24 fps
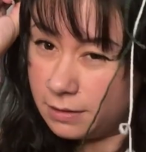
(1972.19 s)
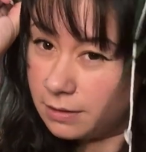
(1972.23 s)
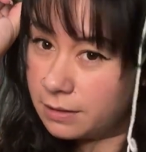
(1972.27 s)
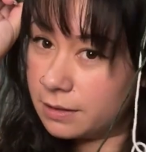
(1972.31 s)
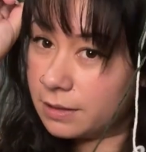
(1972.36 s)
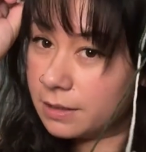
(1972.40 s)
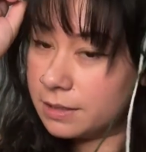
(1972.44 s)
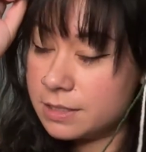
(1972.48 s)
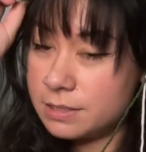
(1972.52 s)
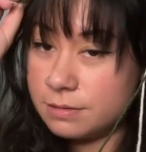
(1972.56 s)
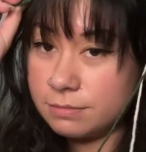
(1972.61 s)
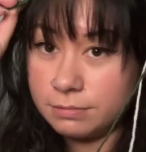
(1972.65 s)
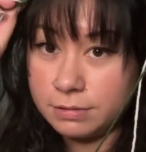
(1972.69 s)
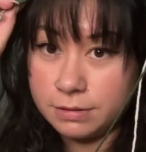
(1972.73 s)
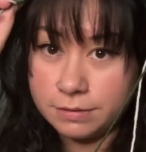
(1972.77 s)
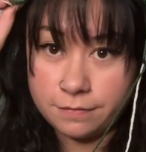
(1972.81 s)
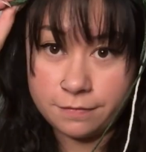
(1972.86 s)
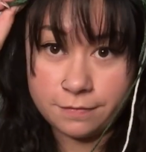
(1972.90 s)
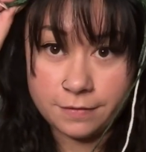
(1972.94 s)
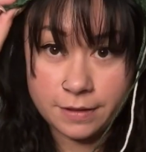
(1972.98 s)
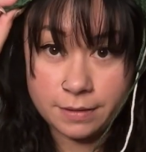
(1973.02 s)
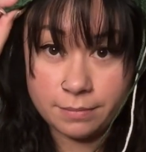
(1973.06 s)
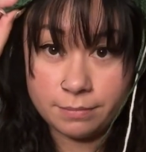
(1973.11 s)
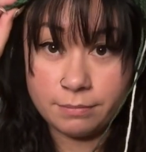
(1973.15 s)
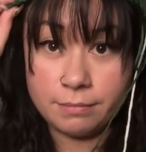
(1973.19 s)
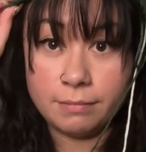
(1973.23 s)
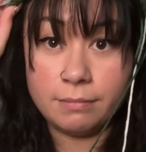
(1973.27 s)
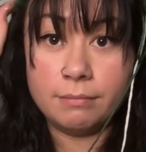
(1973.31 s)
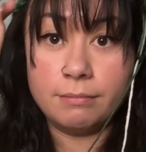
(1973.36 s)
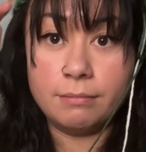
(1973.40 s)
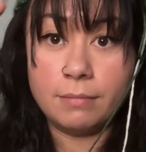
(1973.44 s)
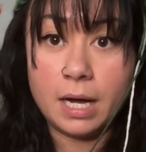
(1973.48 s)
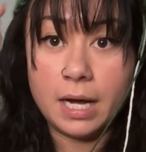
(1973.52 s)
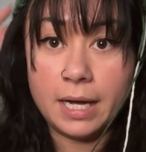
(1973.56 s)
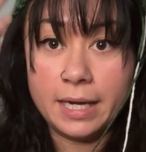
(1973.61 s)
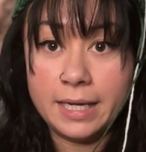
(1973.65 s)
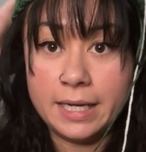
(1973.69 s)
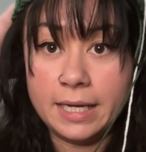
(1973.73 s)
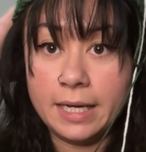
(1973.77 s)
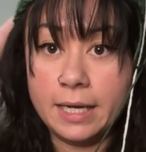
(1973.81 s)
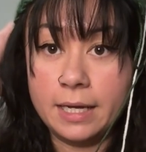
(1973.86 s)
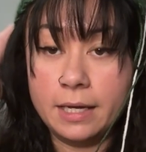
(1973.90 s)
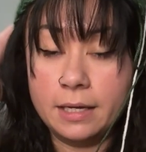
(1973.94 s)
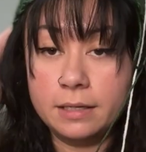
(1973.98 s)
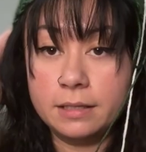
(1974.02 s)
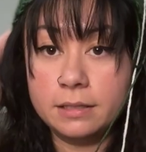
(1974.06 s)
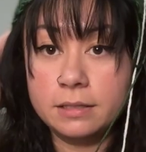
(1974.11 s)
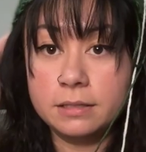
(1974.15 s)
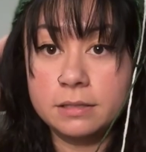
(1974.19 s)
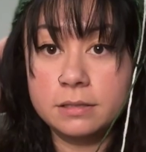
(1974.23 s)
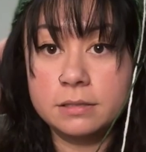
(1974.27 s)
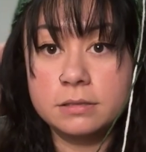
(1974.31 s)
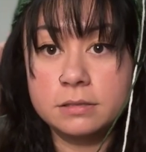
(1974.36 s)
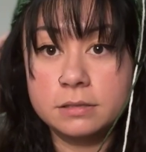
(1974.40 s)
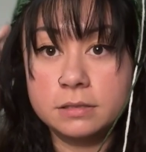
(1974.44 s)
this would fit my head.